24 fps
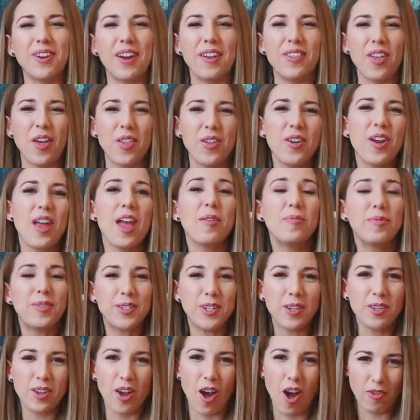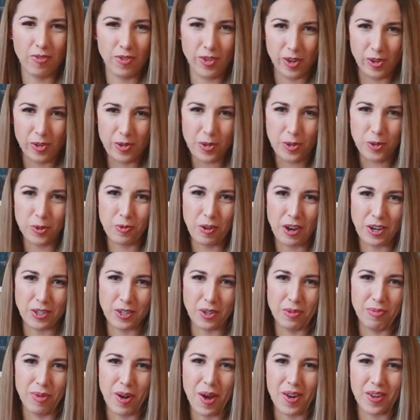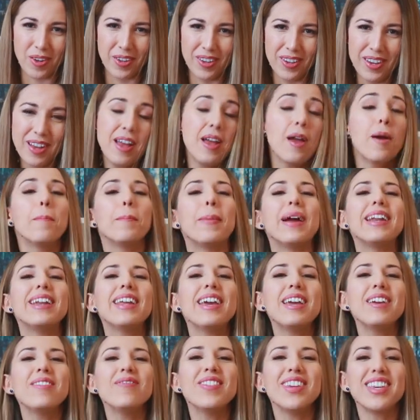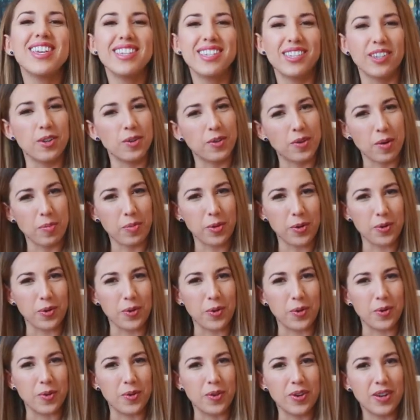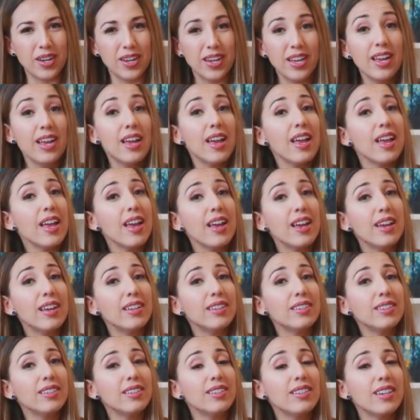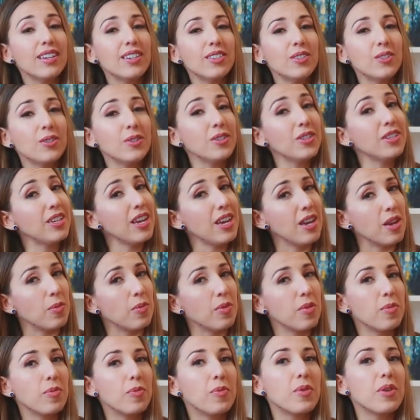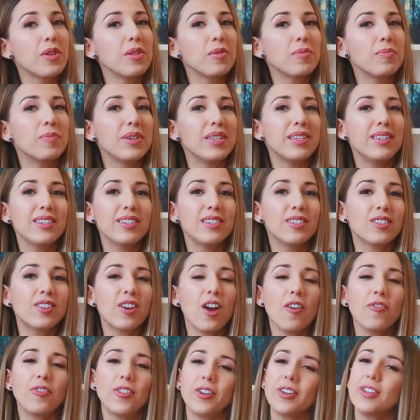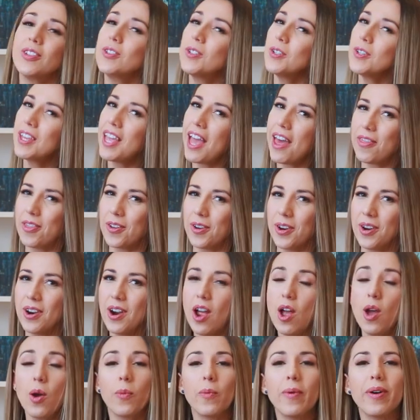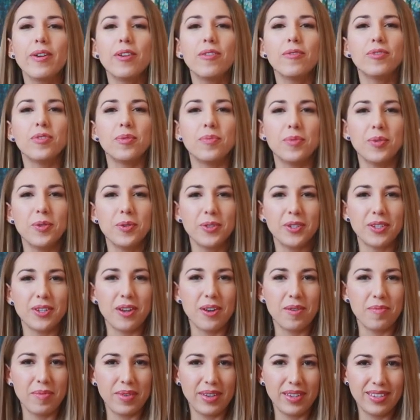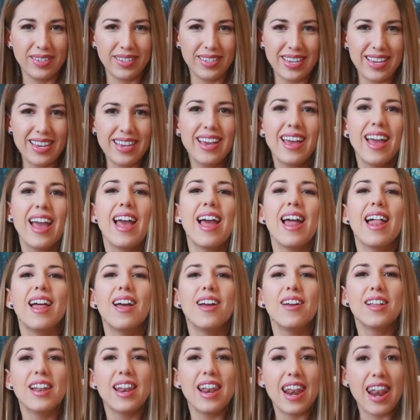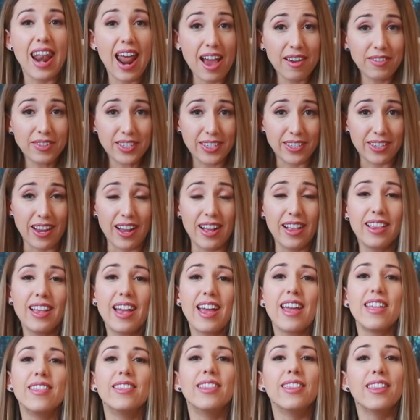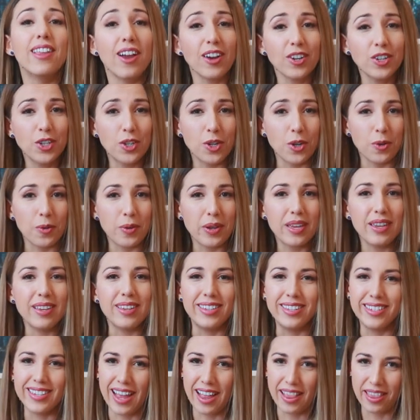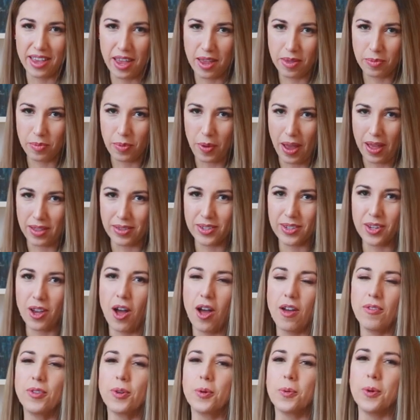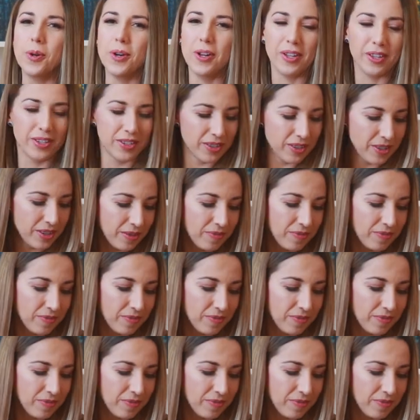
to another episode of the Luxe Fashion Blog. My name is Laura Brunereau, and today we will be discovering together one of the most amazing lifestyle and luxury Italian brands of the world.